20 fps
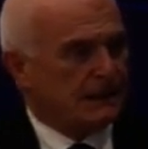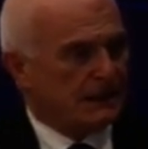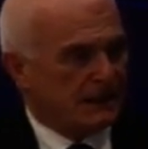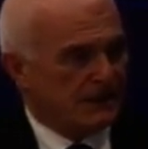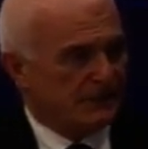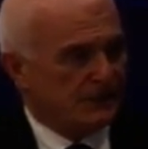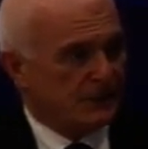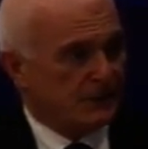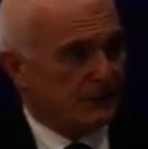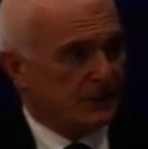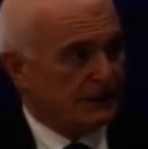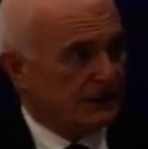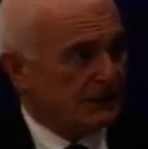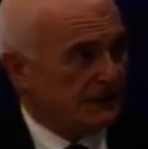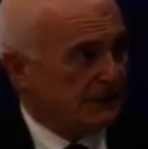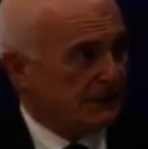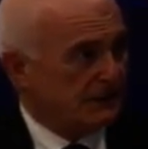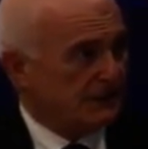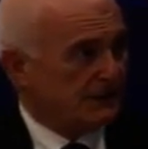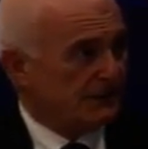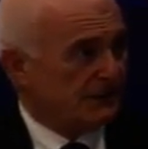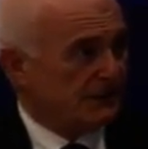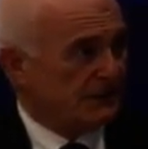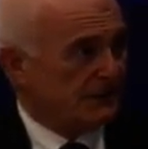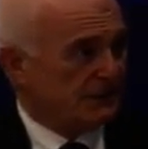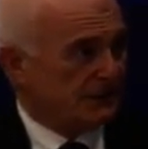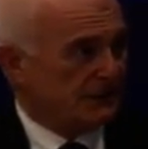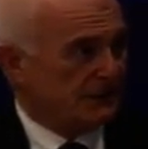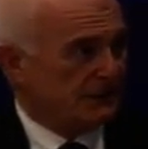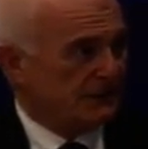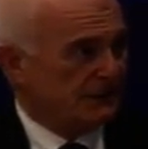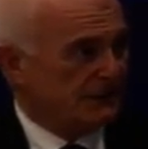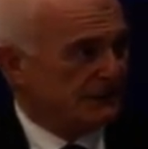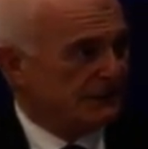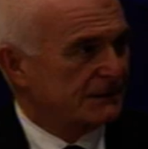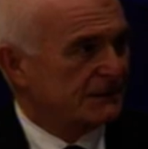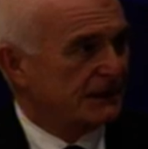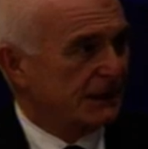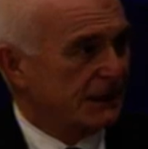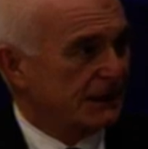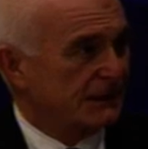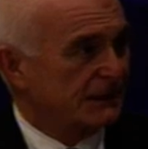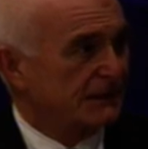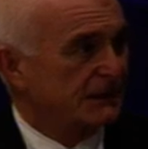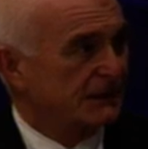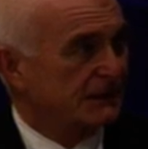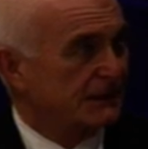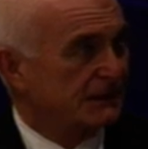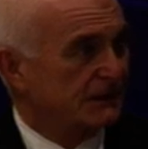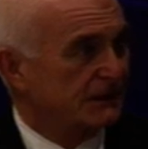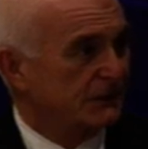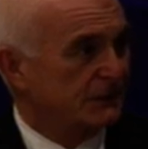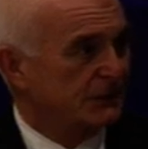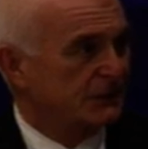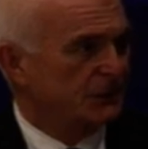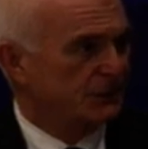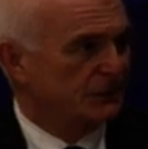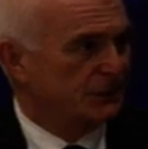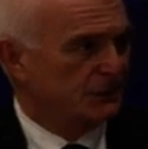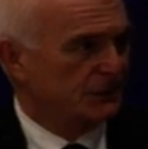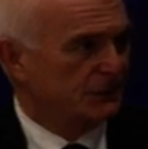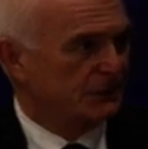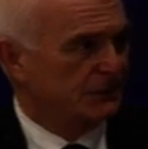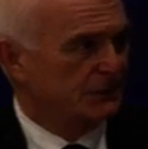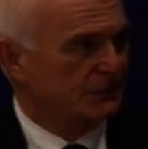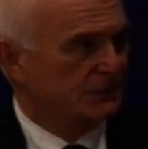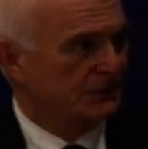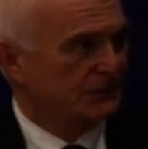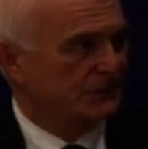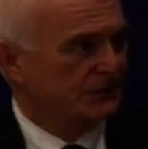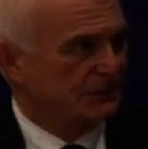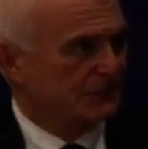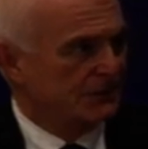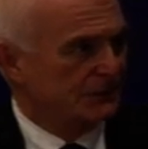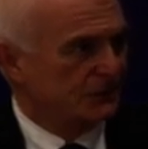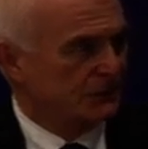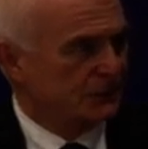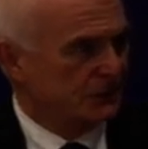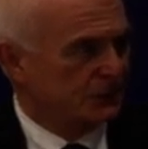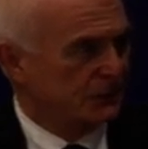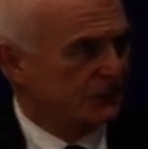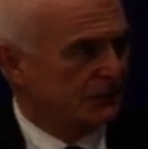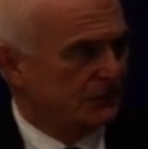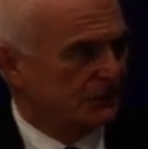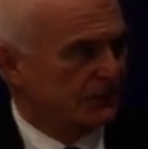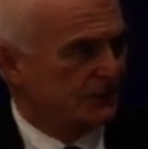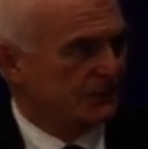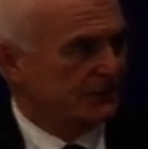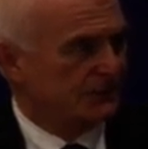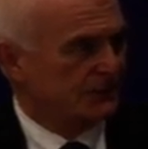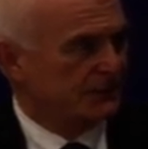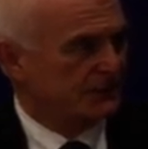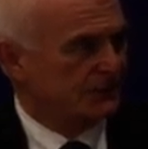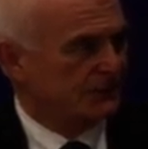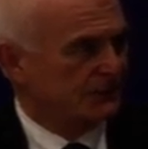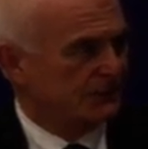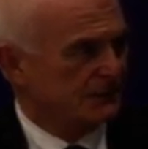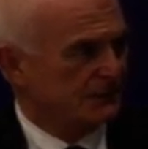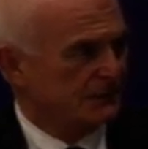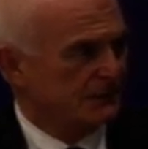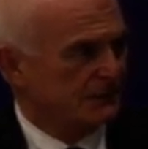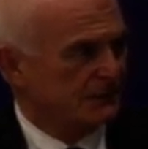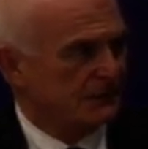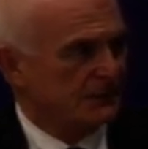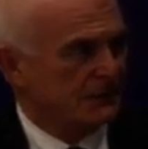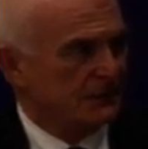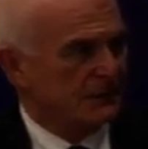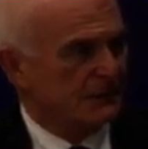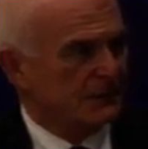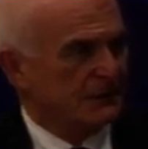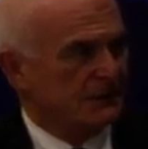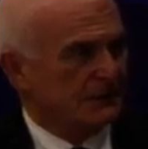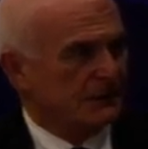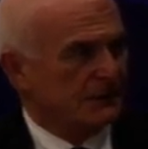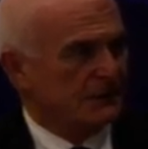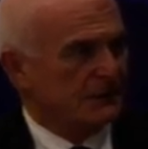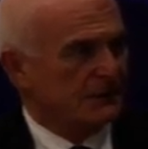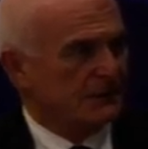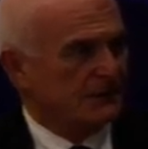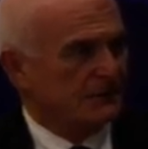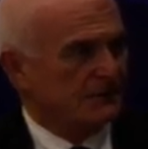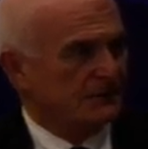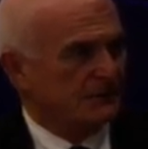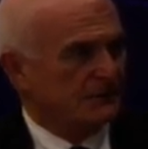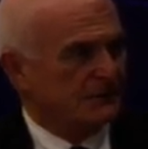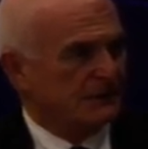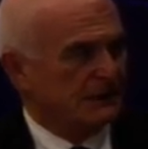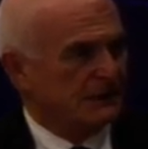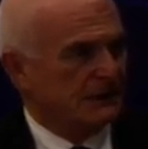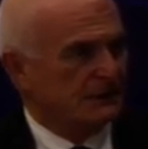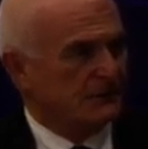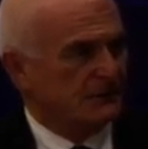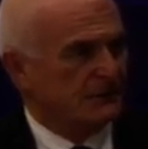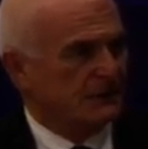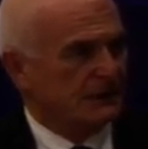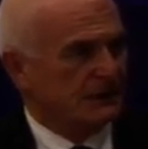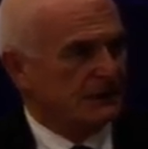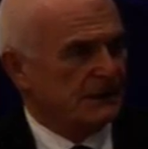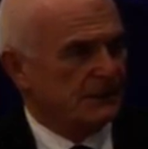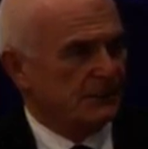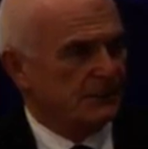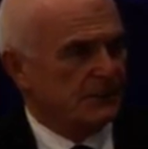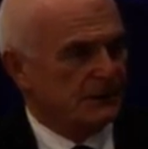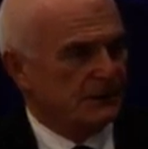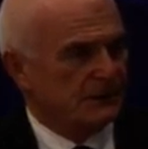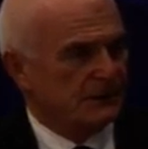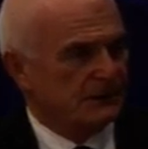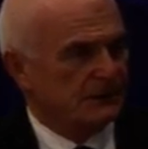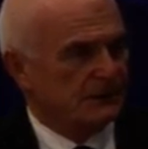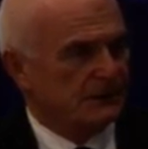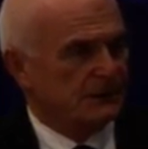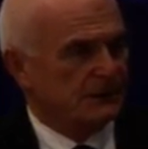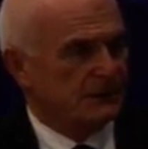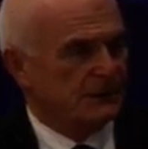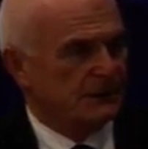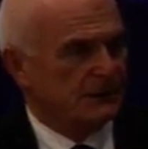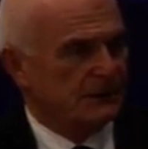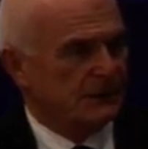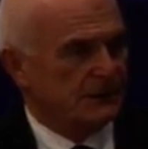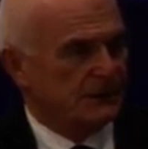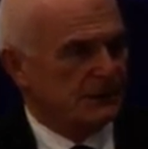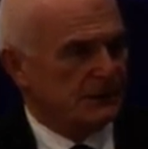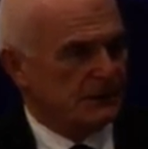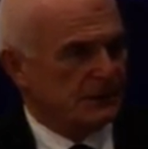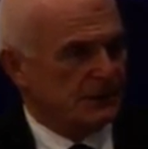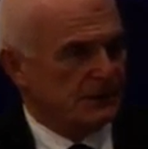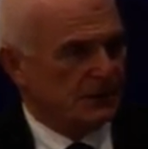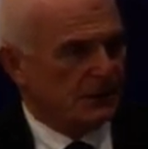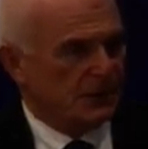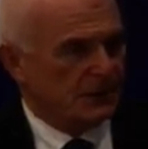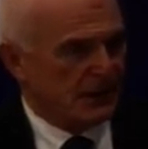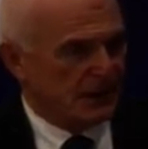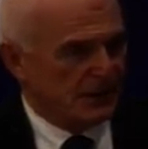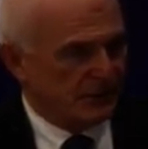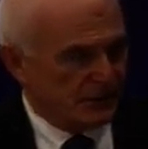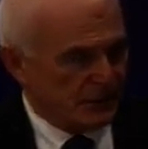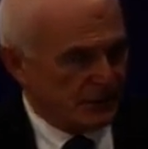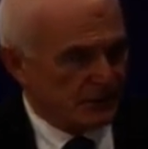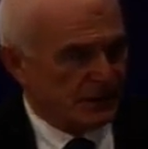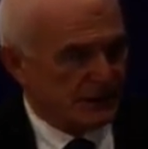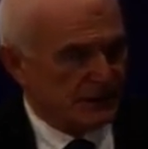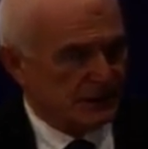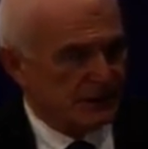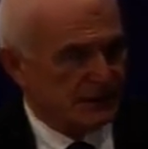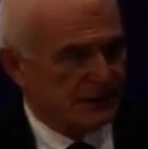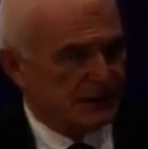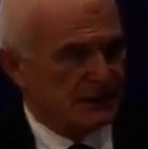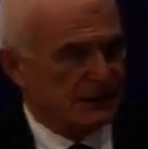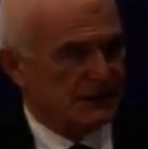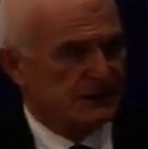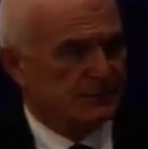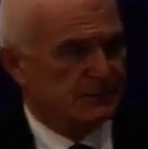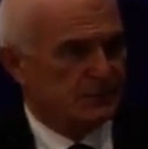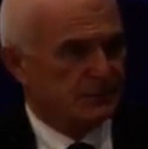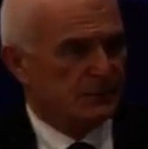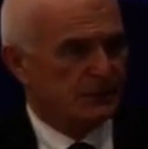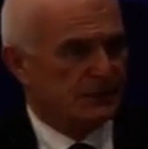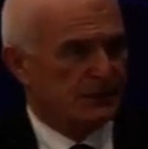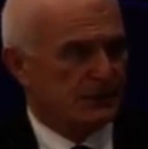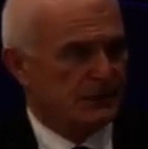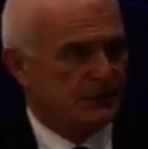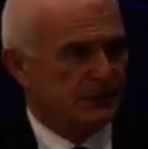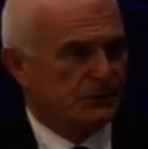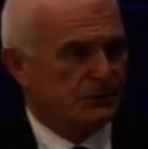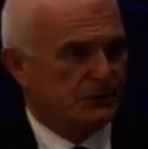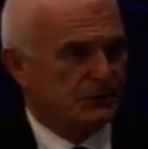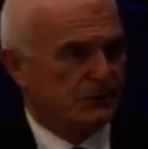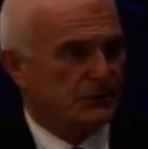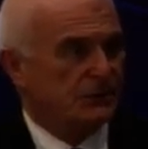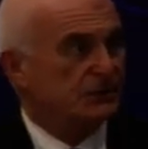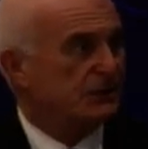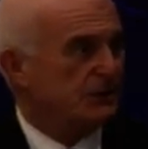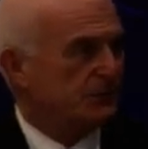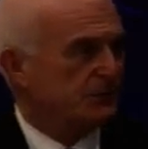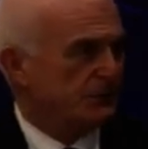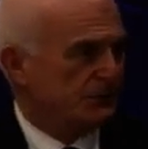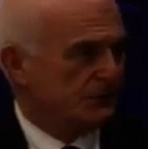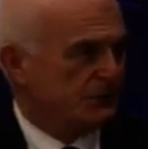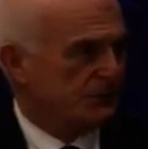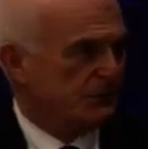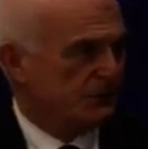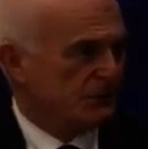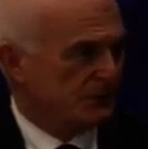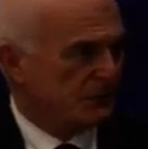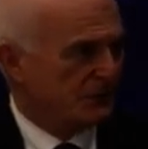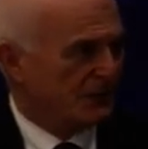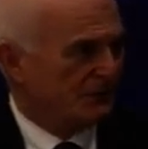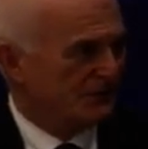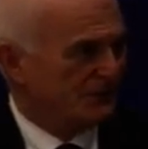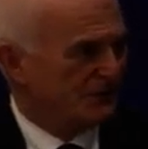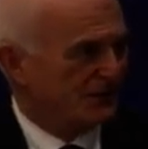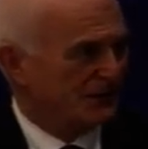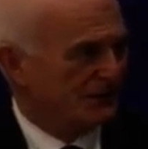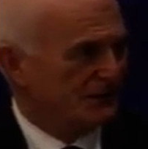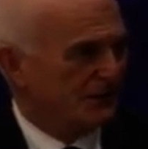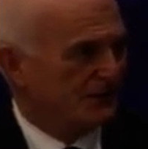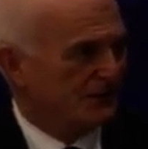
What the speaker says: everybody in the country can contribute to development. We need to think about everybody as potential contributors and find